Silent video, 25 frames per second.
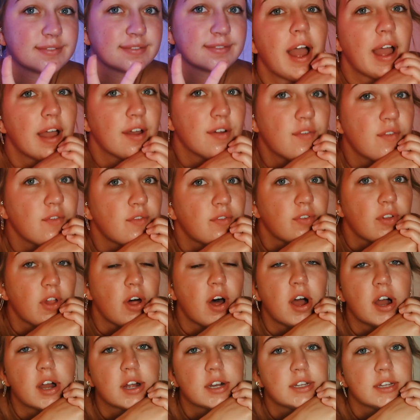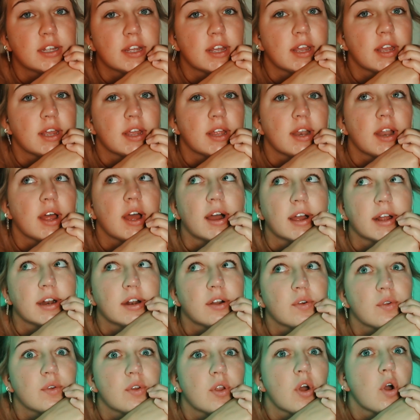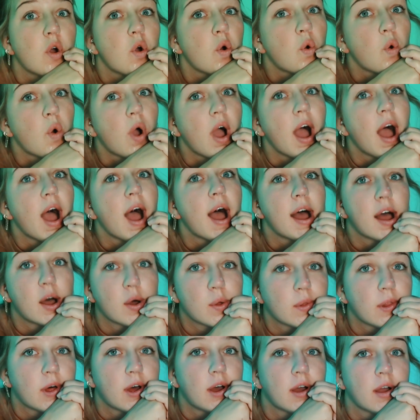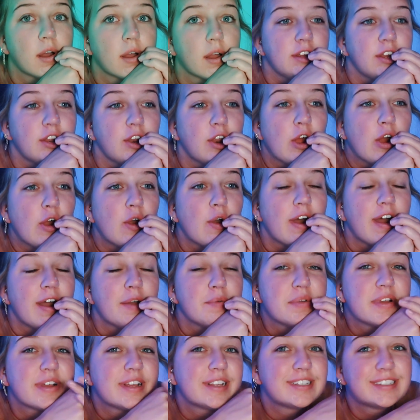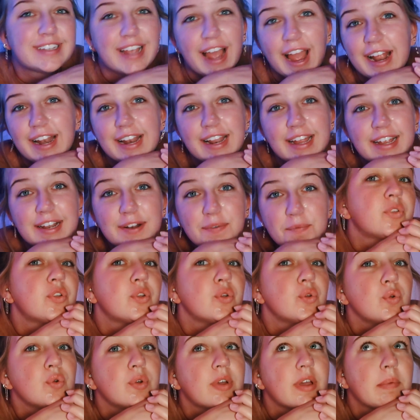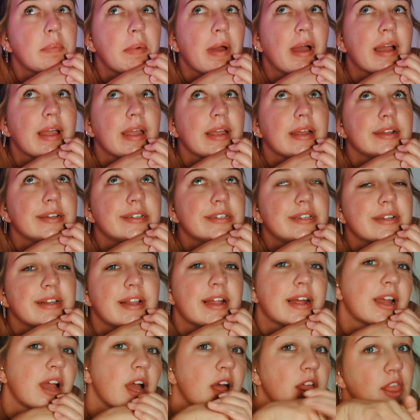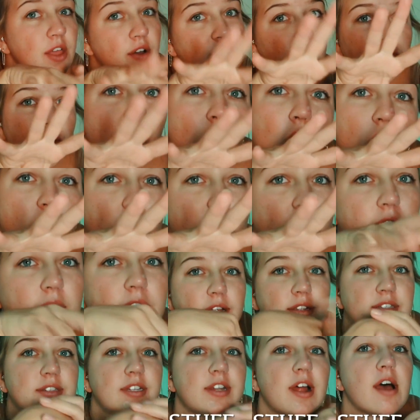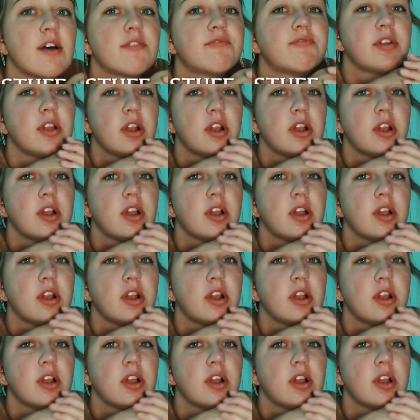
I haven't vlogged in I don't know how long. You know, I'm excited to get back into like the vlogging stuff.